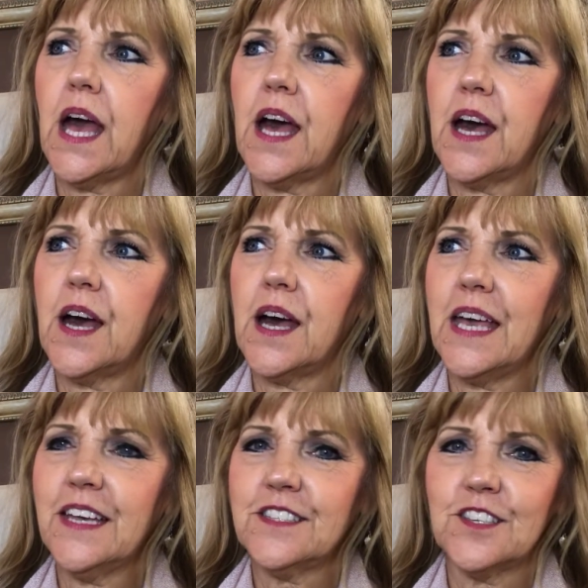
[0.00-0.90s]

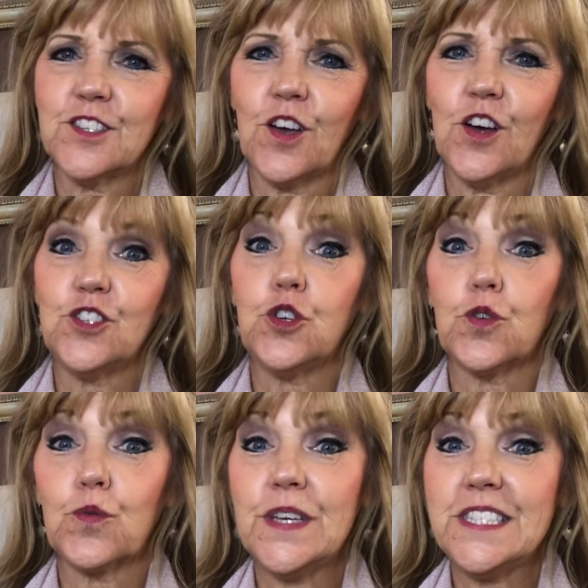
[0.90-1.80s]
exercise
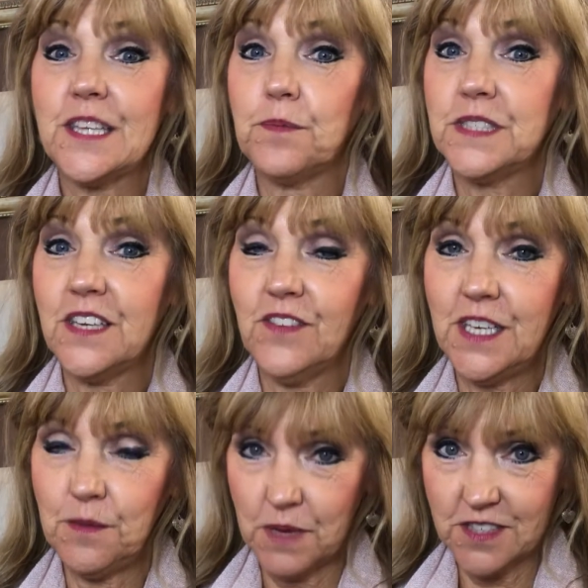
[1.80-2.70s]
your
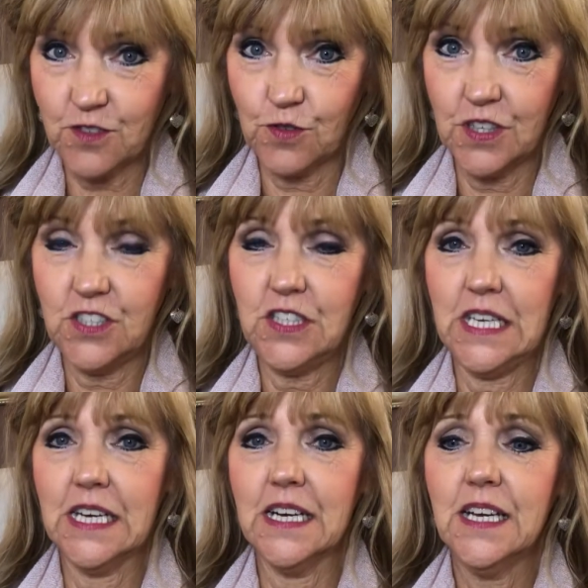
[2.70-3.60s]
receptivity muscle this
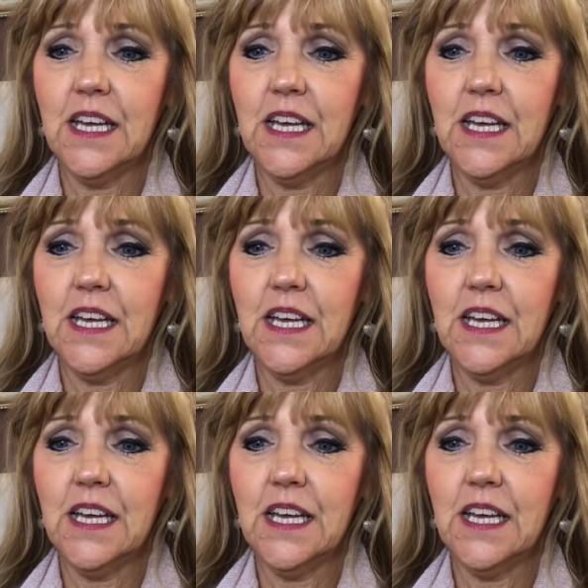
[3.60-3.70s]
year.